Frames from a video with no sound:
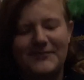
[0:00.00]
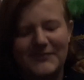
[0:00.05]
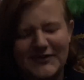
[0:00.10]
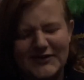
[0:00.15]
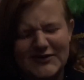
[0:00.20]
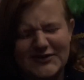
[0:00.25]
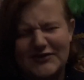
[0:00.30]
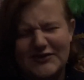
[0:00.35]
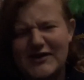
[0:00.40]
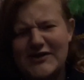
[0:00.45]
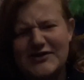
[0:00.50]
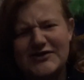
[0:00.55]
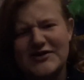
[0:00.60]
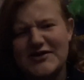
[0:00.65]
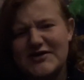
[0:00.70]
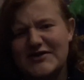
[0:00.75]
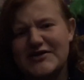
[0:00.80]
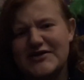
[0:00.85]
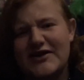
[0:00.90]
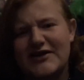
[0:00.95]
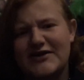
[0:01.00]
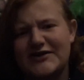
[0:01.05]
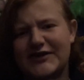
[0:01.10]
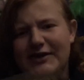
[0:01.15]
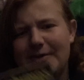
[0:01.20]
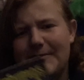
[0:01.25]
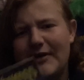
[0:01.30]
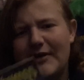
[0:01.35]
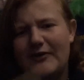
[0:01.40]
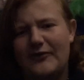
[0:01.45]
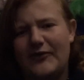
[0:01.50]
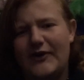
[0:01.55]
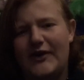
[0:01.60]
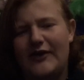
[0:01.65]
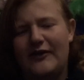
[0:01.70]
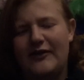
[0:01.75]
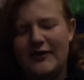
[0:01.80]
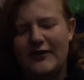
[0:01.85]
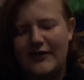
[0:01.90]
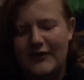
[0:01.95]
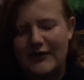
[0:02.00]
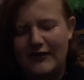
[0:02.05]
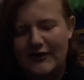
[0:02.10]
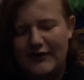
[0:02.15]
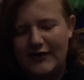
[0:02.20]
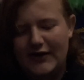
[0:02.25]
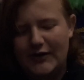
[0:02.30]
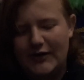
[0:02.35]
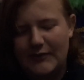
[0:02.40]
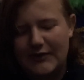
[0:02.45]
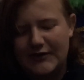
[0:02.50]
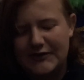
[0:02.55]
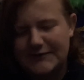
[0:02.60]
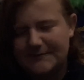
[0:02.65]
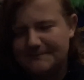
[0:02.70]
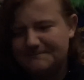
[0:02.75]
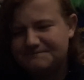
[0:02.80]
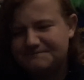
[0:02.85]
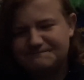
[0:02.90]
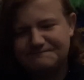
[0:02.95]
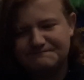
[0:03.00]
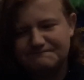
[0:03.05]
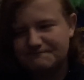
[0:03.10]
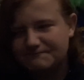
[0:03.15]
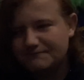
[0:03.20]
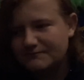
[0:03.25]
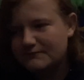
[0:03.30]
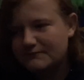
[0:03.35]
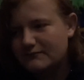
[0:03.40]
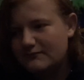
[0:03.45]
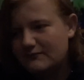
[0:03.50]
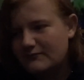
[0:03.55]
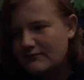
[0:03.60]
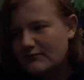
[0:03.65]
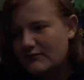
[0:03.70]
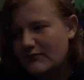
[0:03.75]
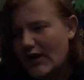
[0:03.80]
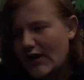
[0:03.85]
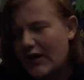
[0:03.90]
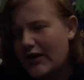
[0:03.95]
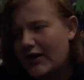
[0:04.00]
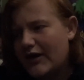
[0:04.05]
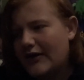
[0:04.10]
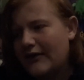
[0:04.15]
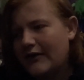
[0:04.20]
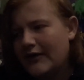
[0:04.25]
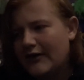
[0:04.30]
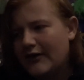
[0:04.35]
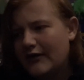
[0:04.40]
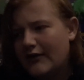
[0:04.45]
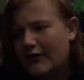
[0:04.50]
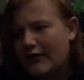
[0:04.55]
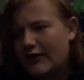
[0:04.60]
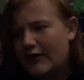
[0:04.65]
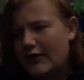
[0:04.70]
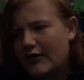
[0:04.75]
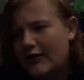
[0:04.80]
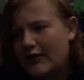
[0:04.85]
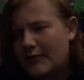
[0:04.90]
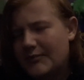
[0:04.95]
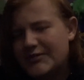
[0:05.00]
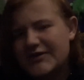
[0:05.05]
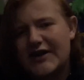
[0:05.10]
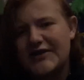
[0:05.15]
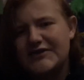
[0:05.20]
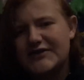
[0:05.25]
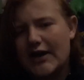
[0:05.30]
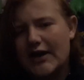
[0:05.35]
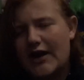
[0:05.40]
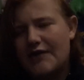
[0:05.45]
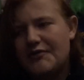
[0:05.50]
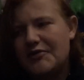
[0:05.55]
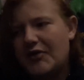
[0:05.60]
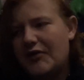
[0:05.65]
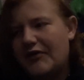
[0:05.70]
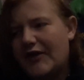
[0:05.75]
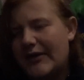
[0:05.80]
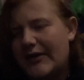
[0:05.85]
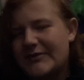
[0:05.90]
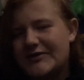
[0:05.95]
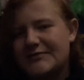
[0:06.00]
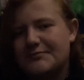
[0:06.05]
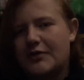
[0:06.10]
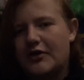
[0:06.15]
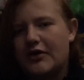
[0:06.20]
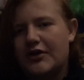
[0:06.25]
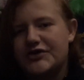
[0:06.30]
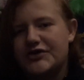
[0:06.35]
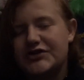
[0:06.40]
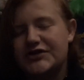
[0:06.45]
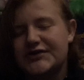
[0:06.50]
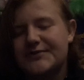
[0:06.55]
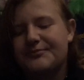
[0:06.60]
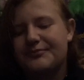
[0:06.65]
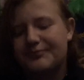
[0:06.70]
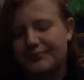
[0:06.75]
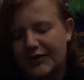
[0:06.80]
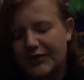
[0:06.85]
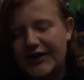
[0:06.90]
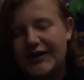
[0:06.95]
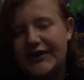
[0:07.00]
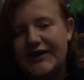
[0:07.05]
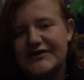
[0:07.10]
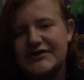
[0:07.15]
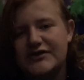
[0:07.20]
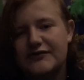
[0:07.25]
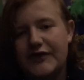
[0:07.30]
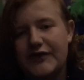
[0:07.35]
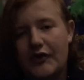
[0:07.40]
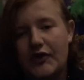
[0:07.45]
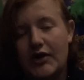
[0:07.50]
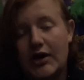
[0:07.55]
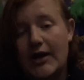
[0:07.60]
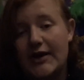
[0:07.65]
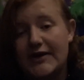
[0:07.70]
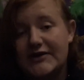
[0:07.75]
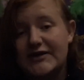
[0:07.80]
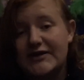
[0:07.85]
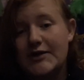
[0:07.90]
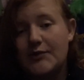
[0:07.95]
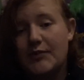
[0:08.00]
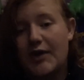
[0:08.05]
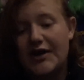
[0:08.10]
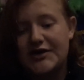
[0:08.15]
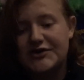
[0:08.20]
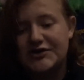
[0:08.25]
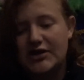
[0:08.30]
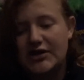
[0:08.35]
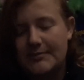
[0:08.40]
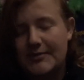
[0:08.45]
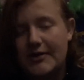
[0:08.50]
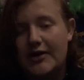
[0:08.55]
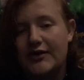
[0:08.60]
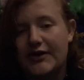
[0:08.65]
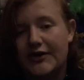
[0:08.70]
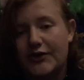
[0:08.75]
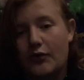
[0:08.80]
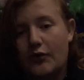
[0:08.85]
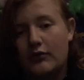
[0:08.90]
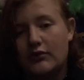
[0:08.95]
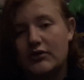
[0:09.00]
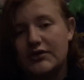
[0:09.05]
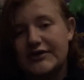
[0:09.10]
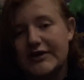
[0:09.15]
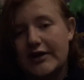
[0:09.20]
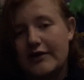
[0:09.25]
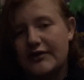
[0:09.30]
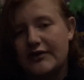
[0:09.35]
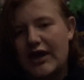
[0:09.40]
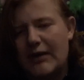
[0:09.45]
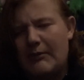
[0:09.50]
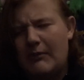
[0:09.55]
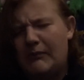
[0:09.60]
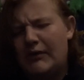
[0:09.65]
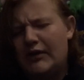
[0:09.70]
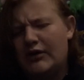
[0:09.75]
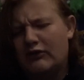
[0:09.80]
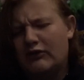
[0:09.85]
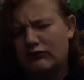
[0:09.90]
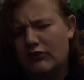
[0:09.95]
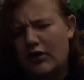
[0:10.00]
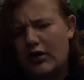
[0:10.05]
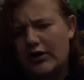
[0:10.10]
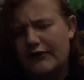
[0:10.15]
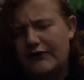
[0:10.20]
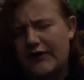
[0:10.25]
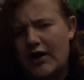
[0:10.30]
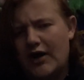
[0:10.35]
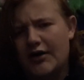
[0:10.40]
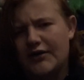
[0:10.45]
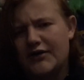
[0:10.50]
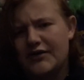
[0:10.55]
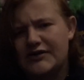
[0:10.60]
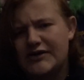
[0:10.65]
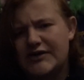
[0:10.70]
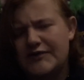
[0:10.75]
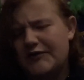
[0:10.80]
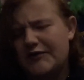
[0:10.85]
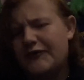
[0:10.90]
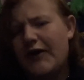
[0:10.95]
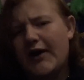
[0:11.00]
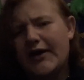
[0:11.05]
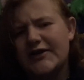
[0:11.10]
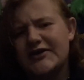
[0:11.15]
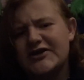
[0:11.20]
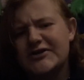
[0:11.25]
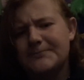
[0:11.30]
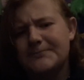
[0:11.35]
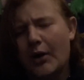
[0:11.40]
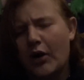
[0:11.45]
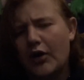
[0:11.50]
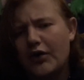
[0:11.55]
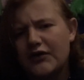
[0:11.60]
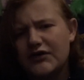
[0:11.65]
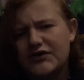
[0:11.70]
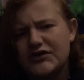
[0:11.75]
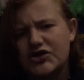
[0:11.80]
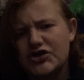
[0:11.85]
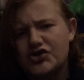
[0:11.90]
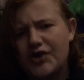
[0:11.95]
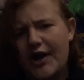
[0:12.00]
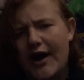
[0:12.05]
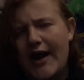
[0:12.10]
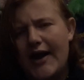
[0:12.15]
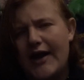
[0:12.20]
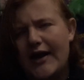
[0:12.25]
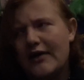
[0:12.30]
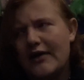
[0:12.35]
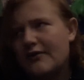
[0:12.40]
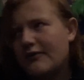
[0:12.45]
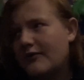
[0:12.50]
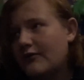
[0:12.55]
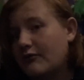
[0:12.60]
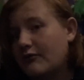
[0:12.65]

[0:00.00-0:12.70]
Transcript: this creature is seriously a pedophile. Anyways, uh, besides that, I really like Miss Mars. She's a pretty decent villain. I can see why she appeared in the Horror Town game. I mean, a lot of characters. Even fucking Sparkles the Dragon,